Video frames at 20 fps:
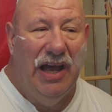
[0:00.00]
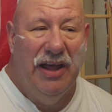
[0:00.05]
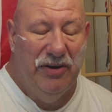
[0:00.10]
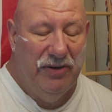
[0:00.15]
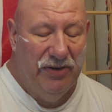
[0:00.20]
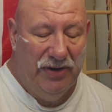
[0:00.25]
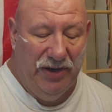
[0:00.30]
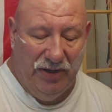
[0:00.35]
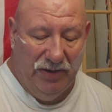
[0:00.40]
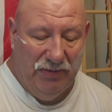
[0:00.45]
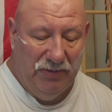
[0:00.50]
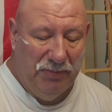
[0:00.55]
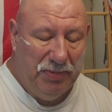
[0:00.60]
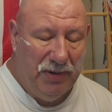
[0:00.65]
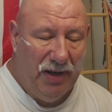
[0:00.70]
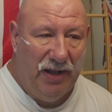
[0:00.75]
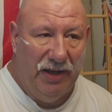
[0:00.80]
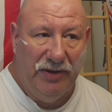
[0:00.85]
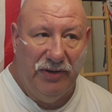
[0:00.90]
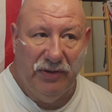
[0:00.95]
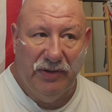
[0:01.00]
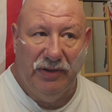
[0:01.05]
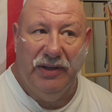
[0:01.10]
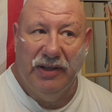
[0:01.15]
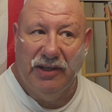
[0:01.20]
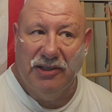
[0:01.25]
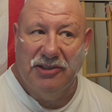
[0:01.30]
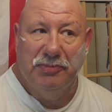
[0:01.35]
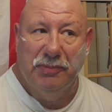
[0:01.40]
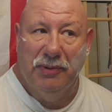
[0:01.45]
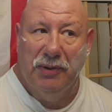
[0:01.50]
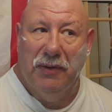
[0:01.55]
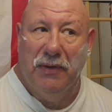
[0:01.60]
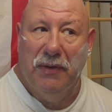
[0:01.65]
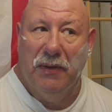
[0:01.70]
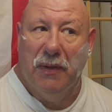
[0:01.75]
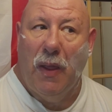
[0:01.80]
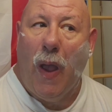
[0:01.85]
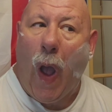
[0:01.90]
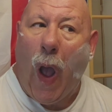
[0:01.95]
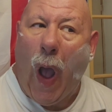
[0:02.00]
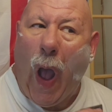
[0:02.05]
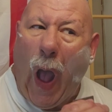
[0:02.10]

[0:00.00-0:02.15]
I don't know. We'll probably do it next month.